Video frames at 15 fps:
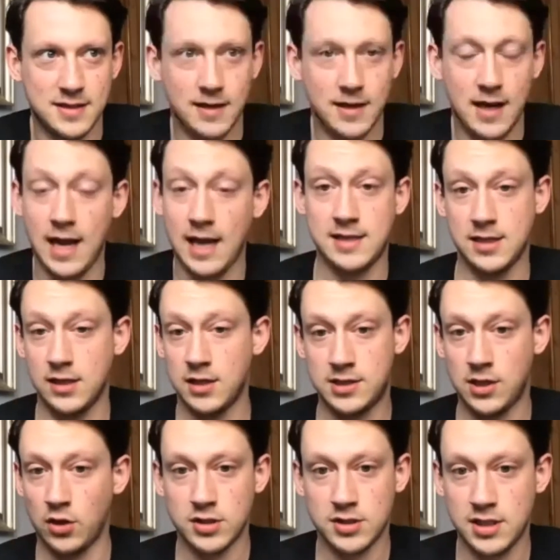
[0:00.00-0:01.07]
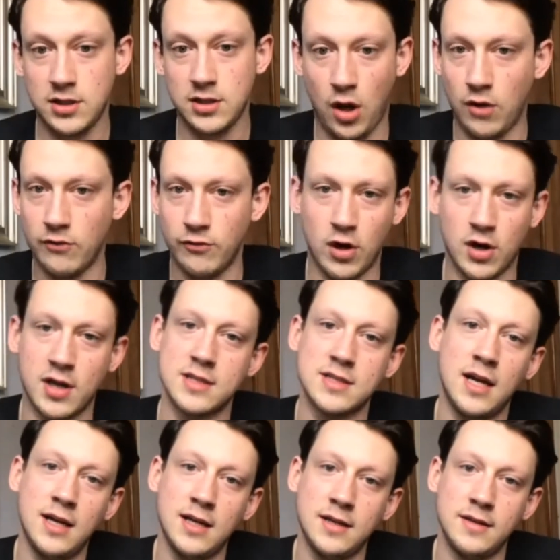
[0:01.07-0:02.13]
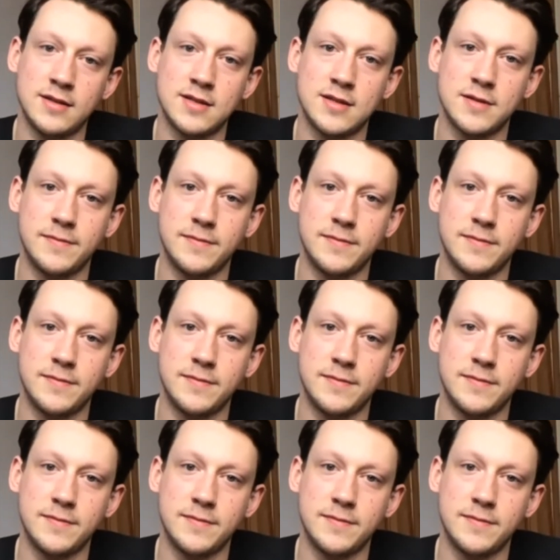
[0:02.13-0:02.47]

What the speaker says: it's honestly not rocket science.